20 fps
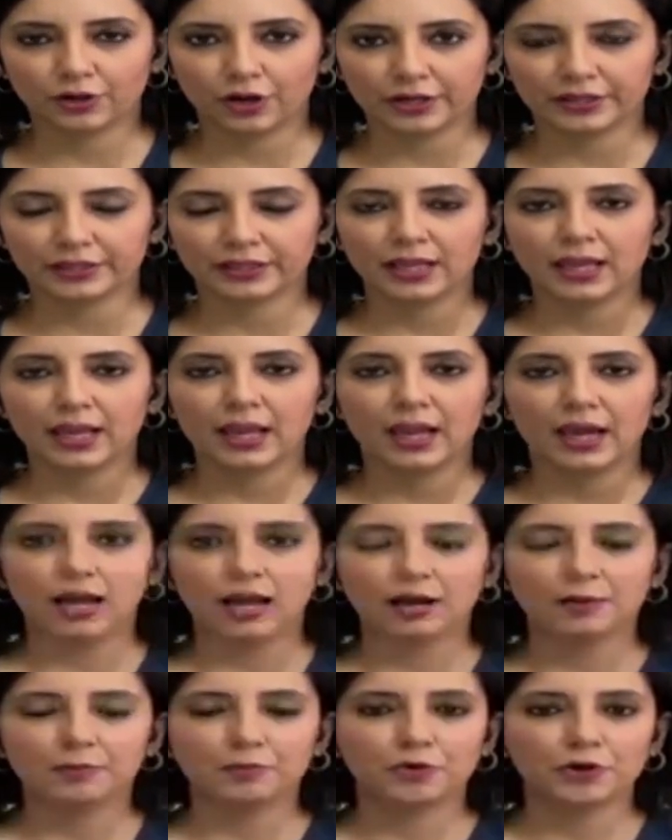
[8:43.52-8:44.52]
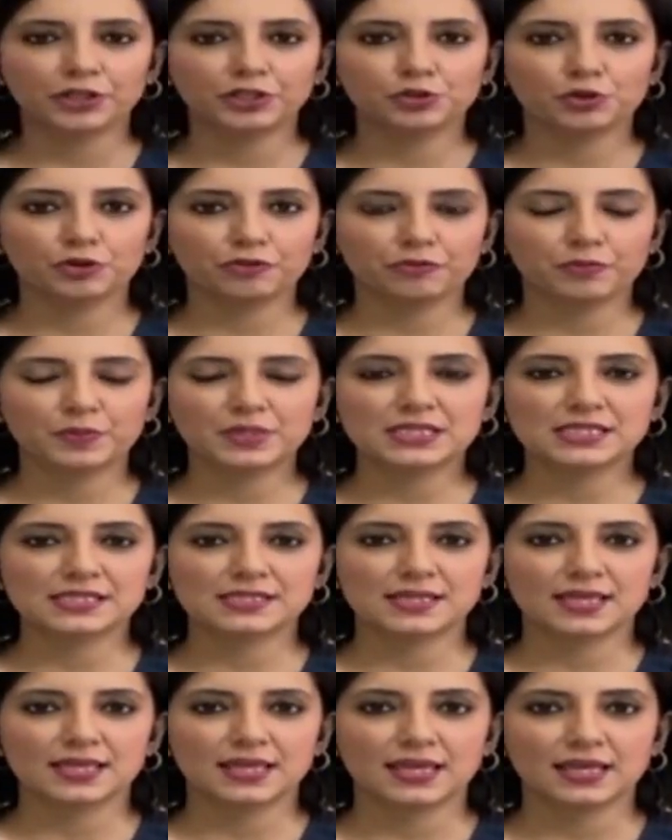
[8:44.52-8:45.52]
Okay, got it. Mohit, you
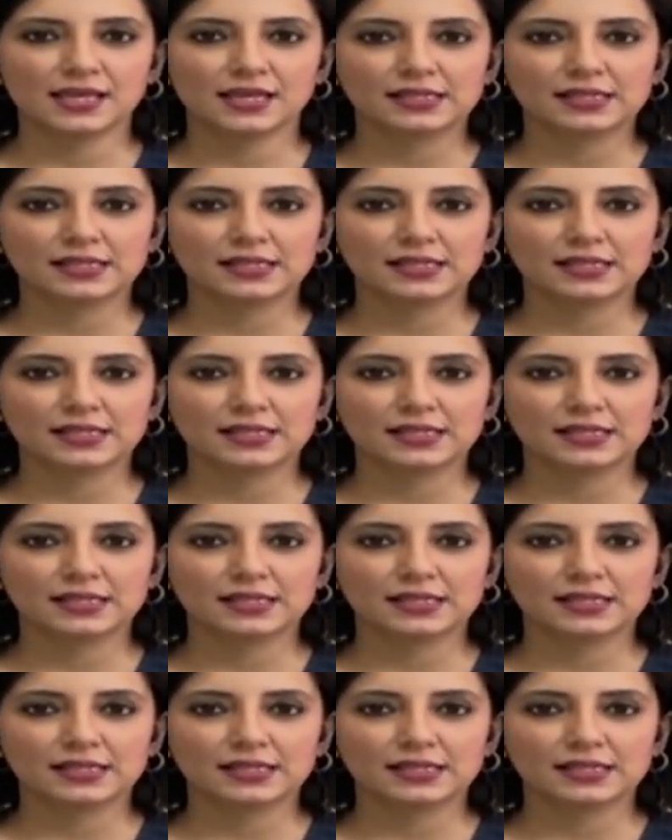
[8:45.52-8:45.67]
have been